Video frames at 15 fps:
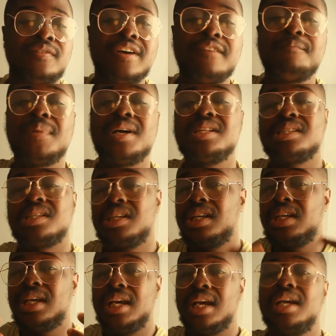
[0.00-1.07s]
or five months
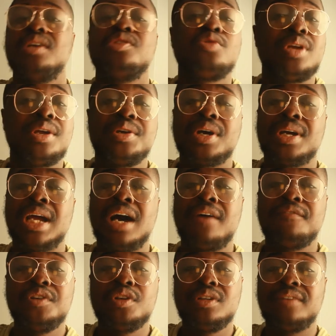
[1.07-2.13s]
so that you can
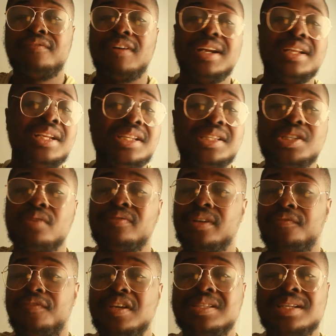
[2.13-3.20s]
have you know the validity of
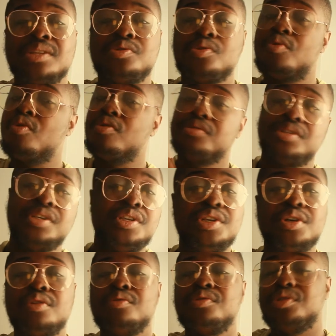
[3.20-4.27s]
the visa to
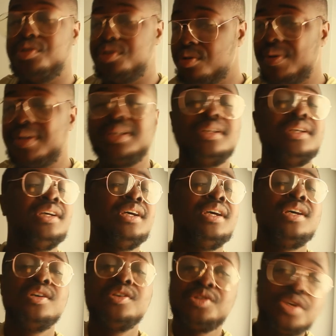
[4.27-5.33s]
continue to do it
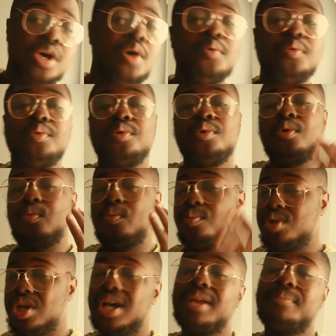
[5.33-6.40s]
so
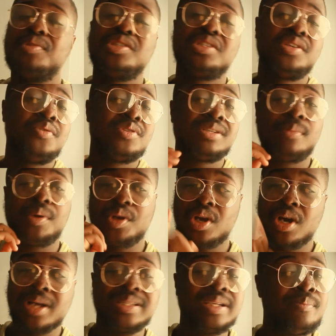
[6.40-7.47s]
you gotta be serious about your
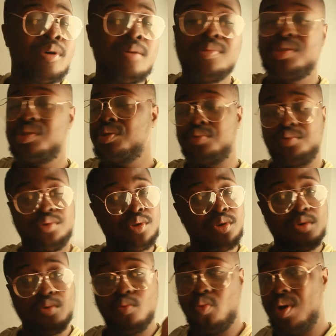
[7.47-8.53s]
contact property
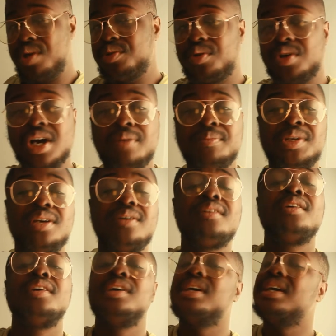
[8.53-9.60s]
when you come
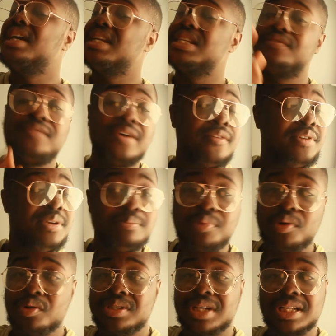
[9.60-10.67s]
here it is very
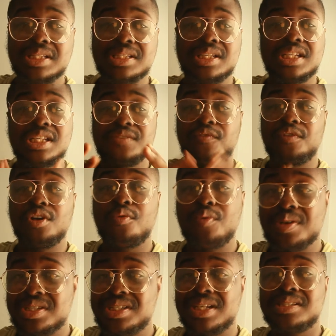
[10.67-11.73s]
important it's for your
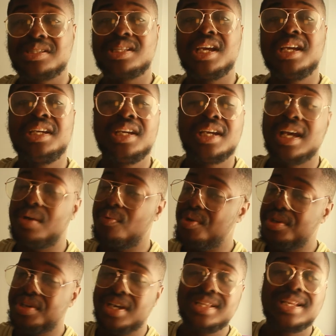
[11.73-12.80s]
residence stay and
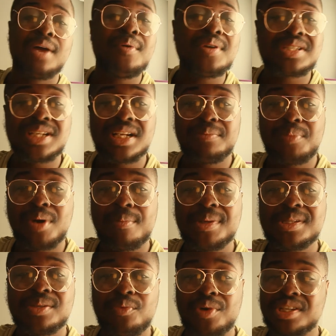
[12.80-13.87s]
when you get that resident
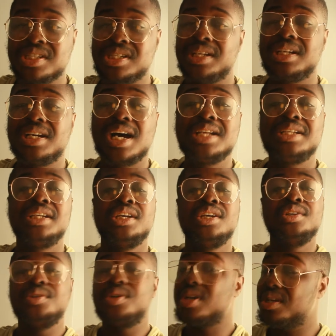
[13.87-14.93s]
permit resident card
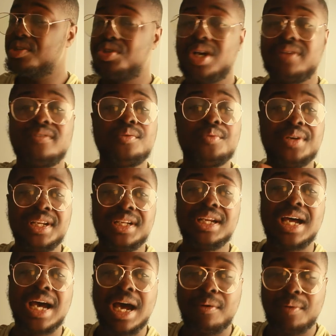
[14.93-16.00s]
you can travel with
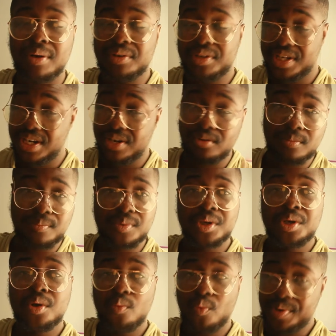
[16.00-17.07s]
it around Europe
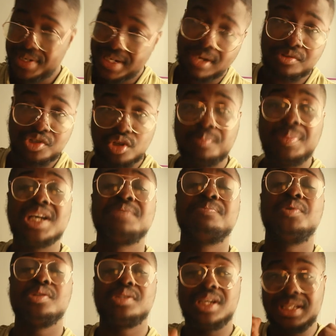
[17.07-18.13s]
without your
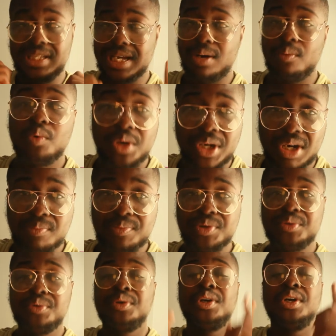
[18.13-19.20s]
passport and that will help
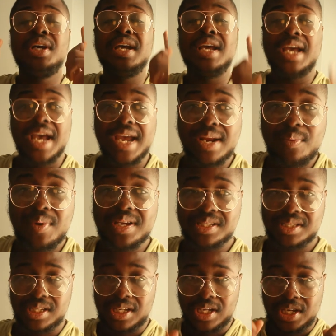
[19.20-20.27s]
you
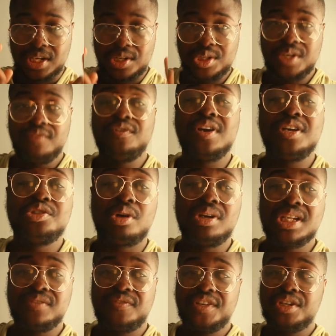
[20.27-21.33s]
anyways if you
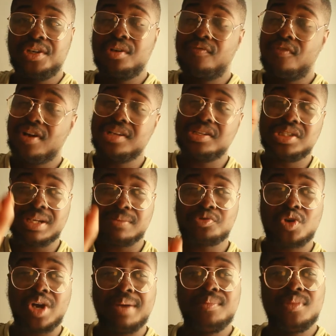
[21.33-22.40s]
enjoyed this video don't forget to
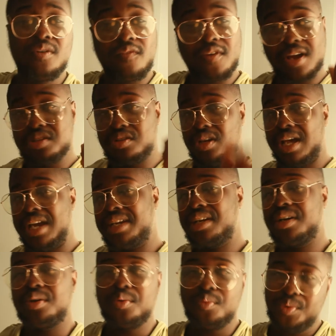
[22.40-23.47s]
subscribe don't forget to
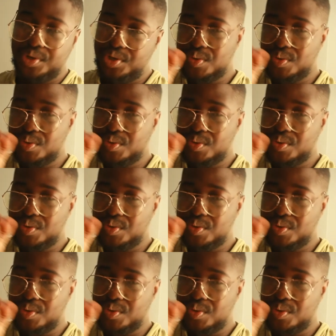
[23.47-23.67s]
like we